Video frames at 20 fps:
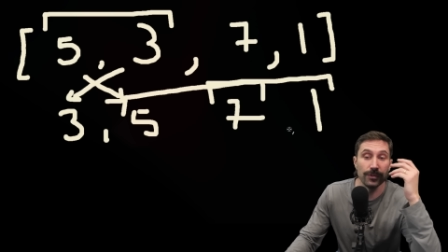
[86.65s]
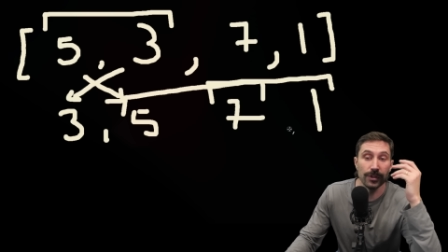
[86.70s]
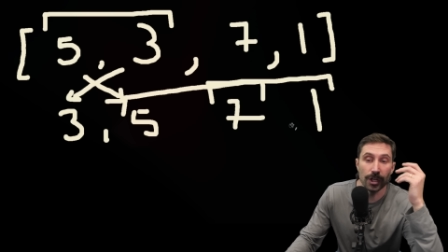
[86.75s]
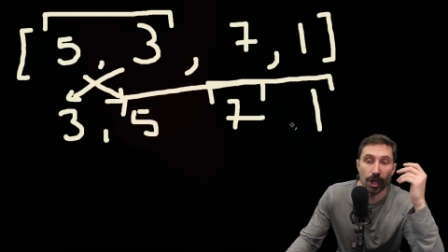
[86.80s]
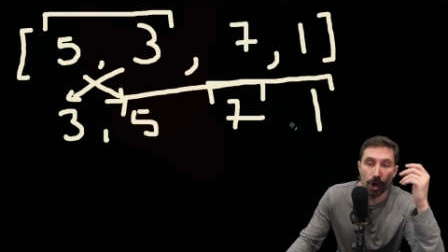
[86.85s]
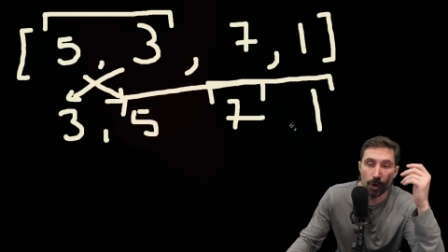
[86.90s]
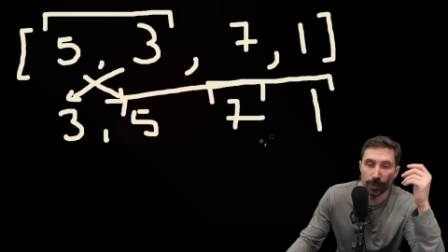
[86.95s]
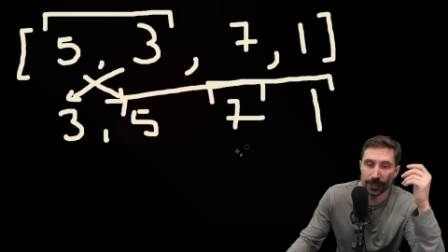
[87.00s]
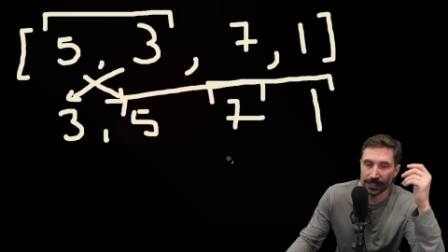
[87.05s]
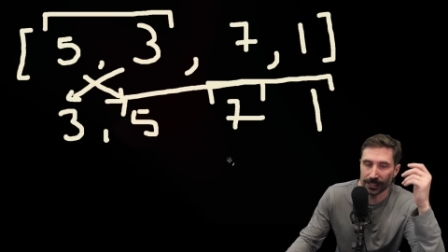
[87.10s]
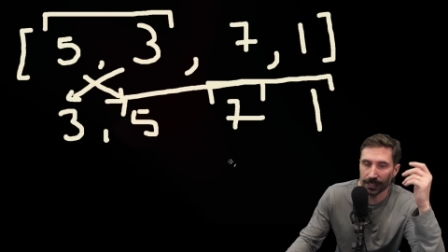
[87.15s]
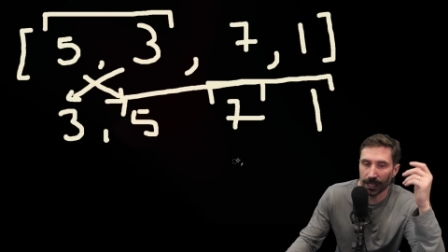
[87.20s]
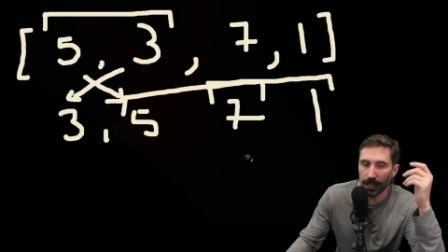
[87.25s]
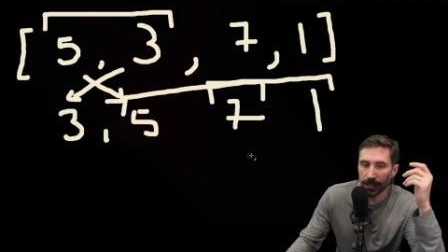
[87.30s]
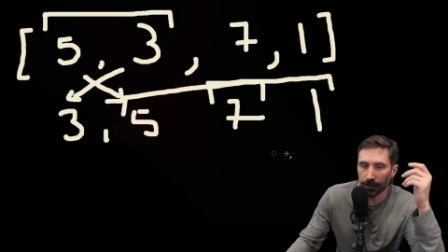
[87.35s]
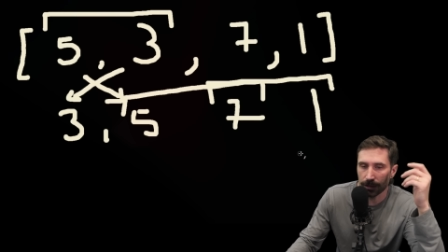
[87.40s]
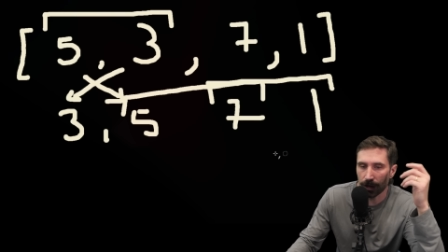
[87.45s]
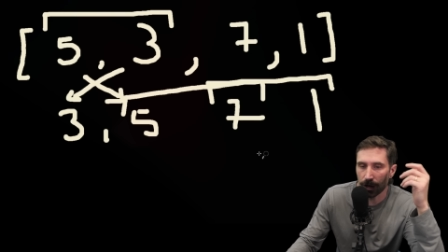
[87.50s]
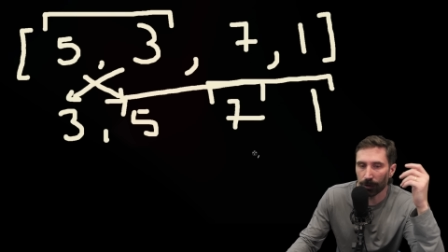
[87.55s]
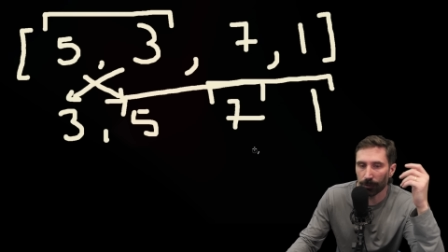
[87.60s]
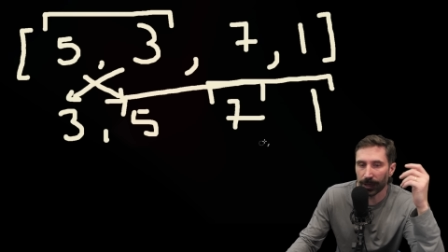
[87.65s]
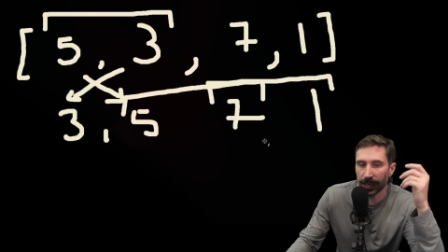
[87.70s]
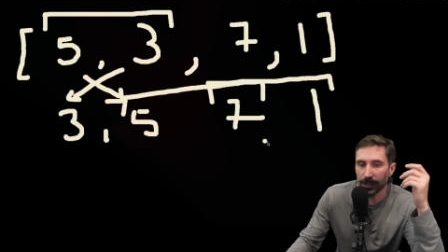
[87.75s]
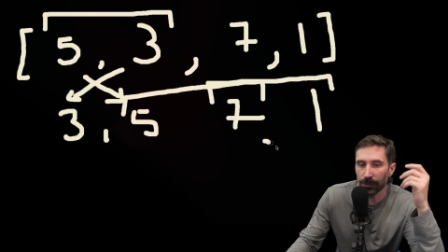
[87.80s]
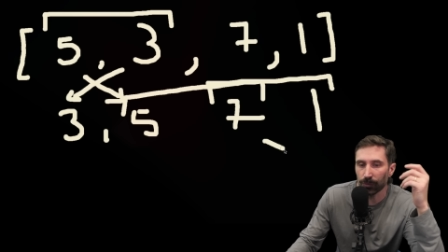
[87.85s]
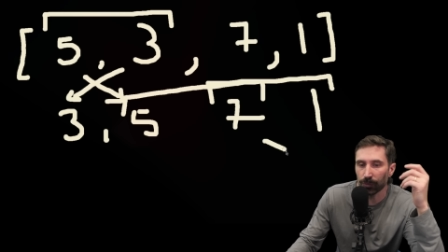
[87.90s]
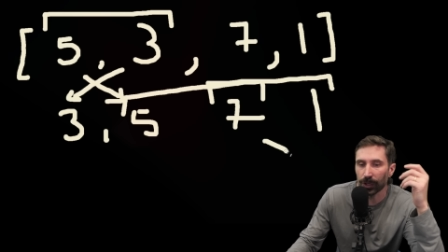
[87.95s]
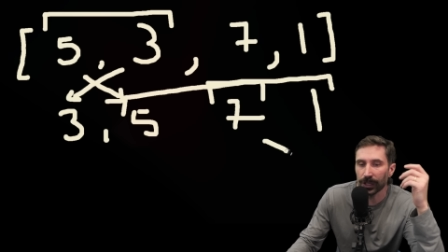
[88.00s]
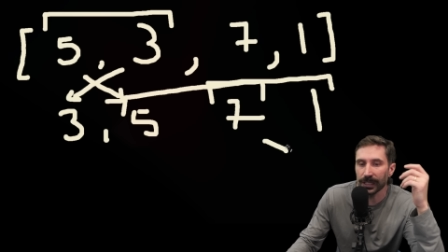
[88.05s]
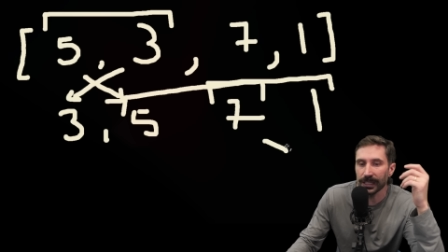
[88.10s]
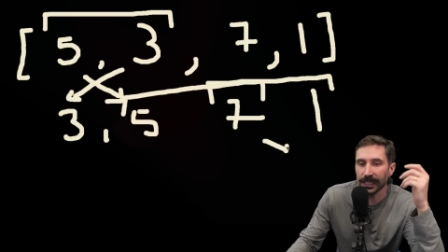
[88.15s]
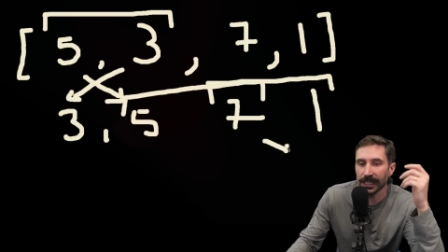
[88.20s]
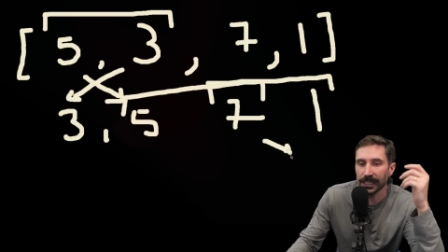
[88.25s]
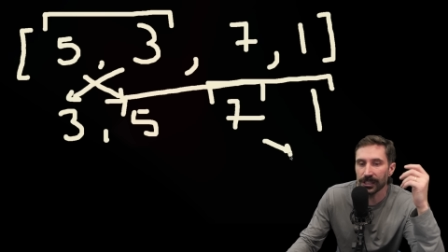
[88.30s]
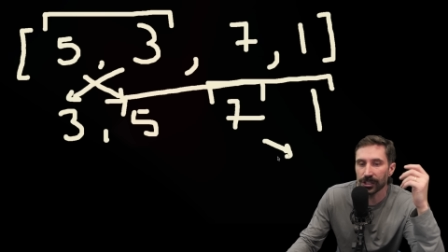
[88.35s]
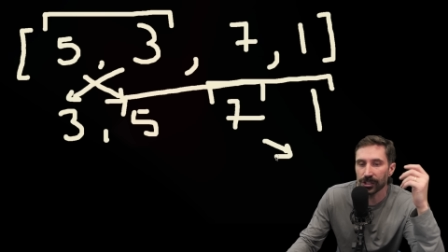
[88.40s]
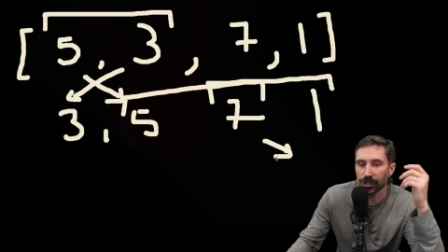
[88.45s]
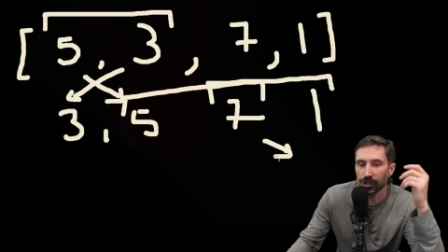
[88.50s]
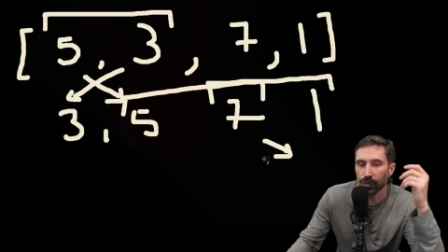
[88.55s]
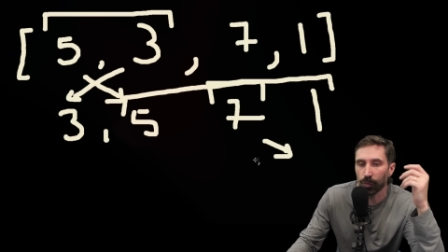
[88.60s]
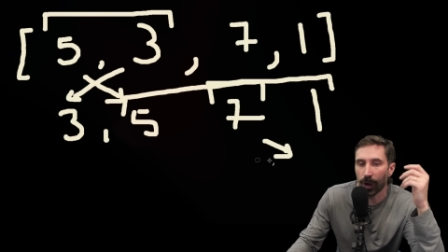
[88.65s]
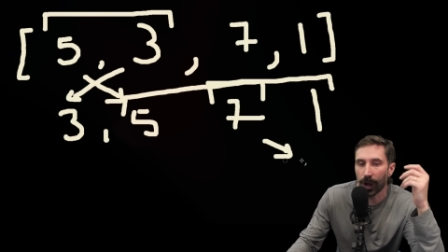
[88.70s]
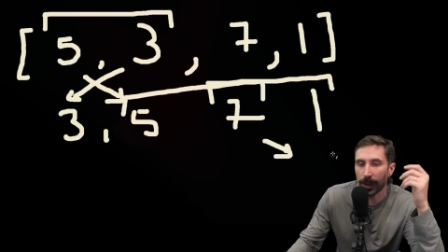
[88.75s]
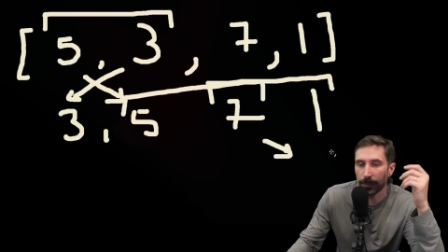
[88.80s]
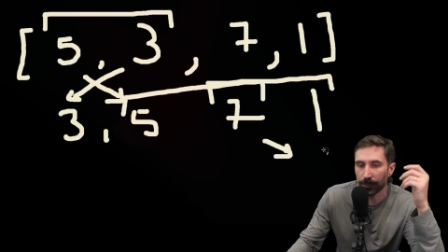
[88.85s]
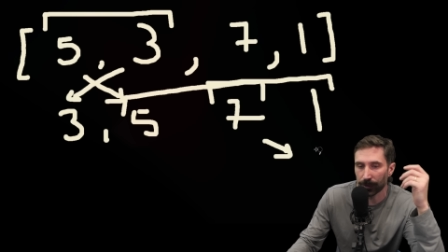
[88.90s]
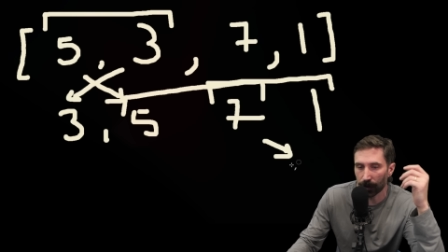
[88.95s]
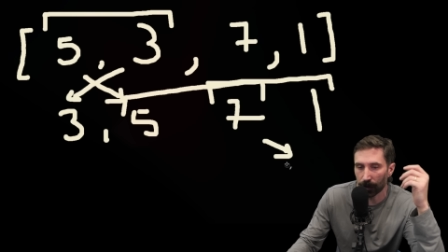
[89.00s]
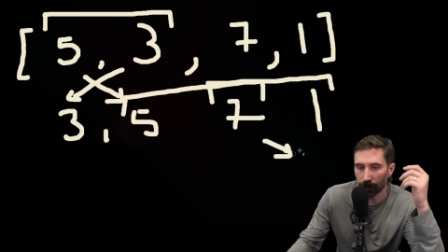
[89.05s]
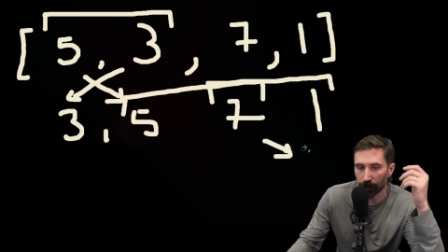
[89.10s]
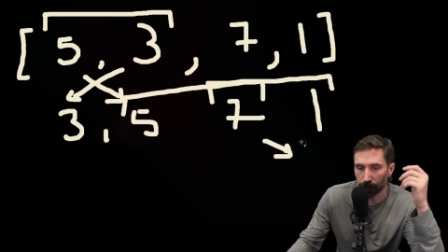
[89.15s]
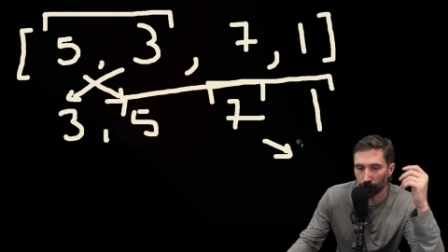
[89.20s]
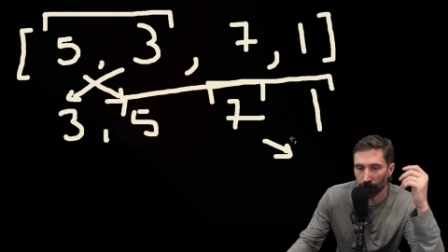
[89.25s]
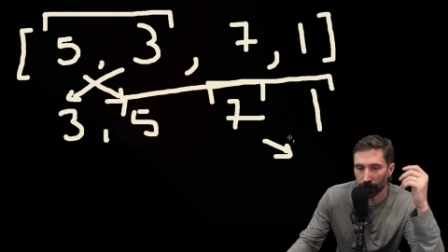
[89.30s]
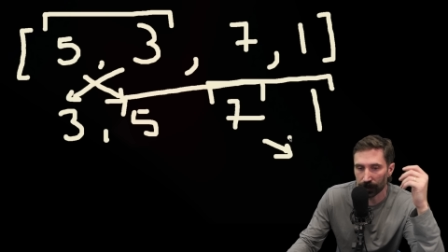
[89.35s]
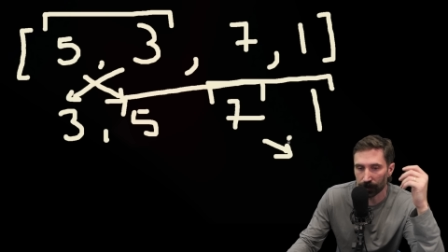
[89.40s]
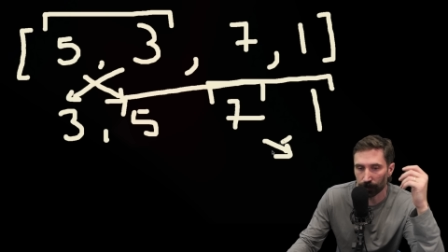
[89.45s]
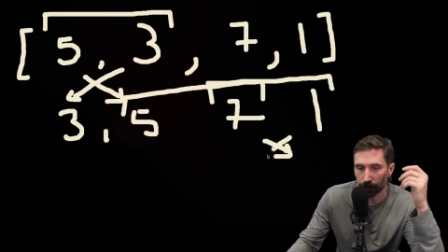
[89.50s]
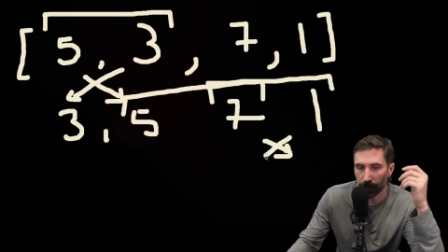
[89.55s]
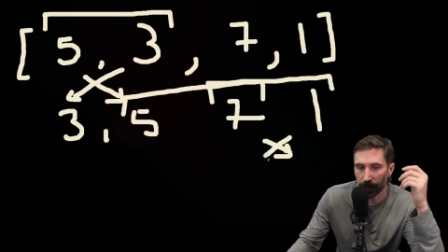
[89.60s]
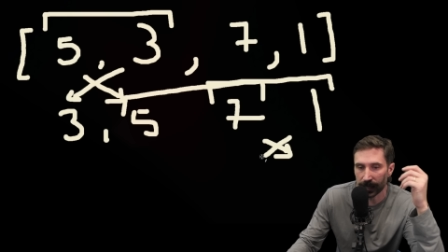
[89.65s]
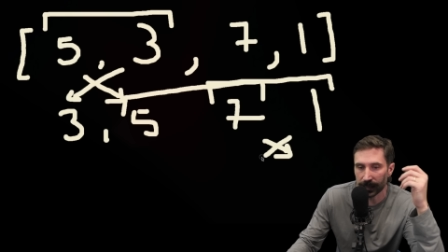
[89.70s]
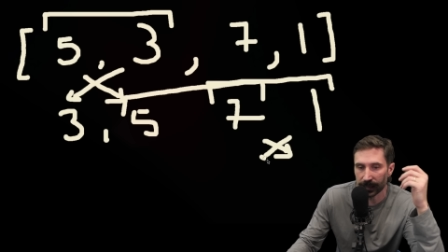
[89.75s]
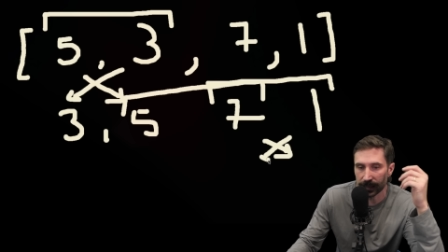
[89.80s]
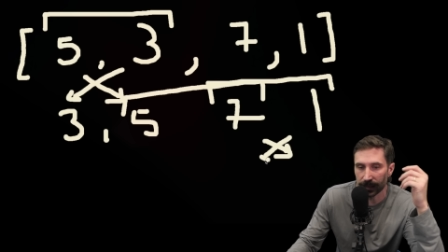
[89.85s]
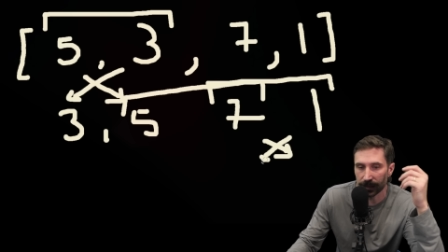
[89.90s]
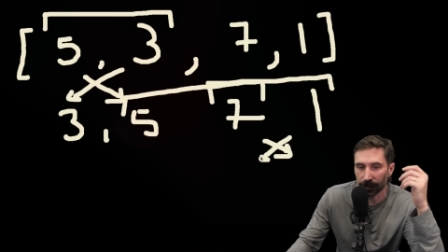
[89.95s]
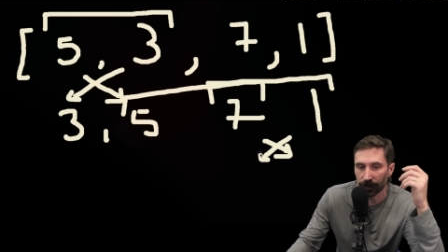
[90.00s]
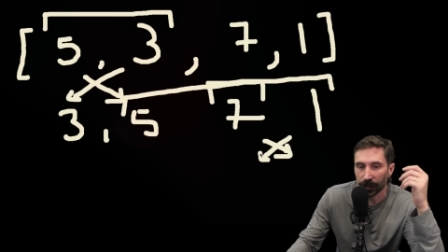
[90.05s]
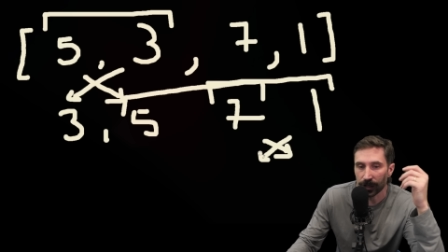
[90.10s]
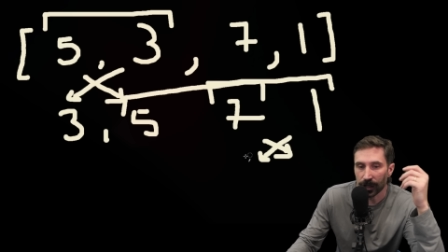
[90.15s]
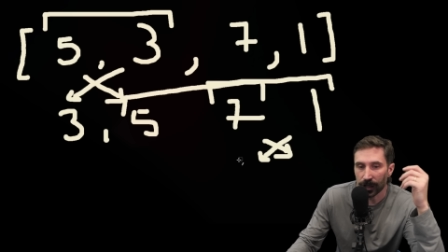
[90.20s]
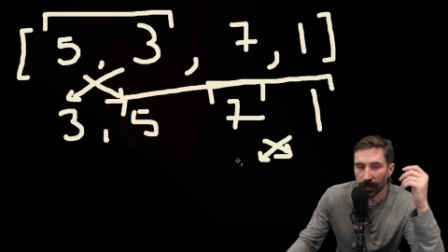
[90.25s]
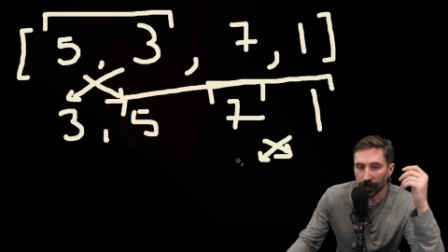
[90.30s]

No, it's not. All right, we're gonna need to swap those ones right here.